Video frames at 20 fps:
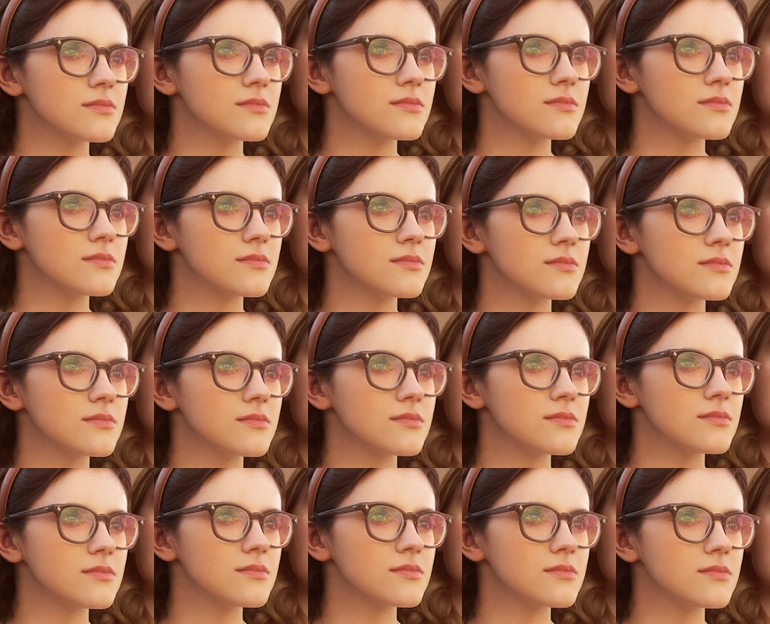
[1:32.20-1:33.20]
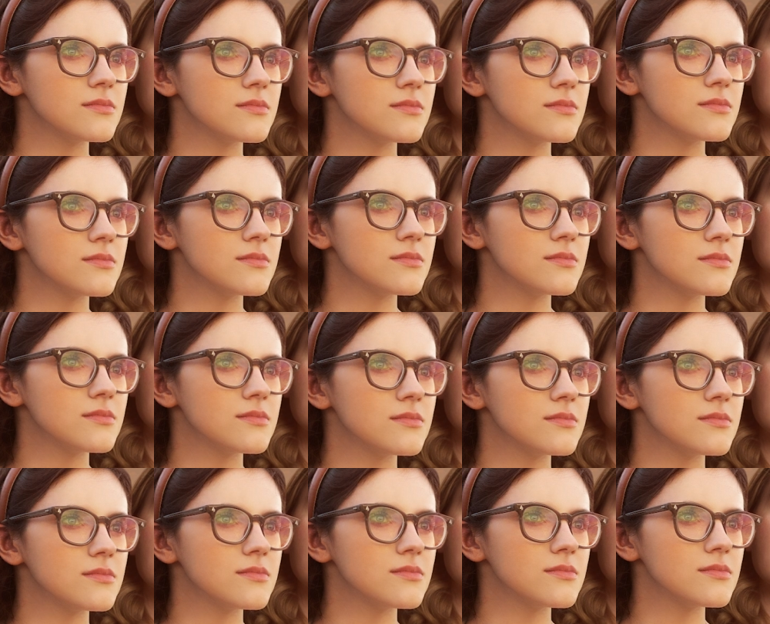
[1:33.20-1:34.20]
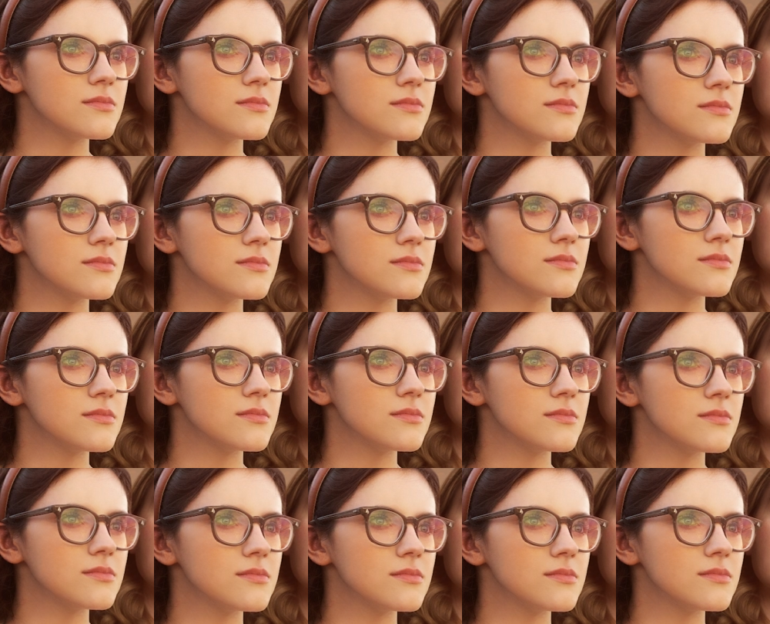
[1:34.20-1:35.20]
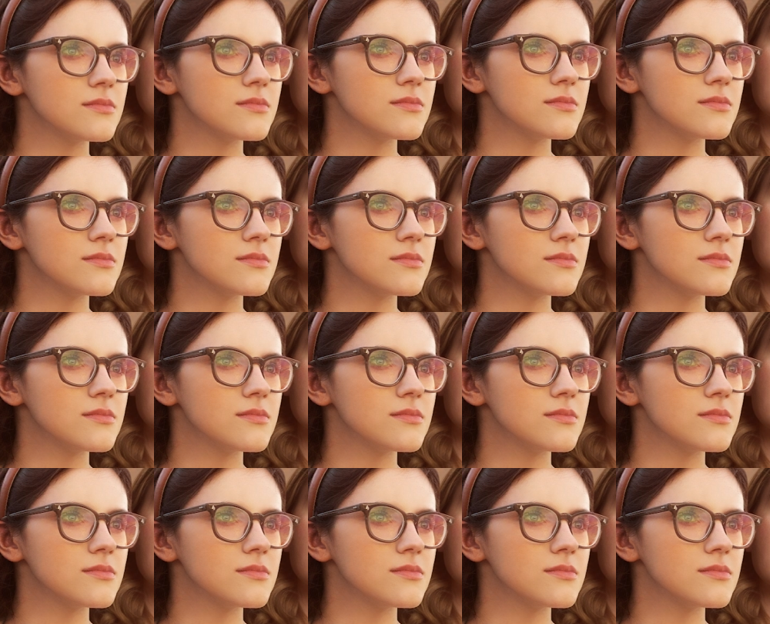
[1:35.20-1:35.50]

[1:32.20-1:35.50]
(not speaking)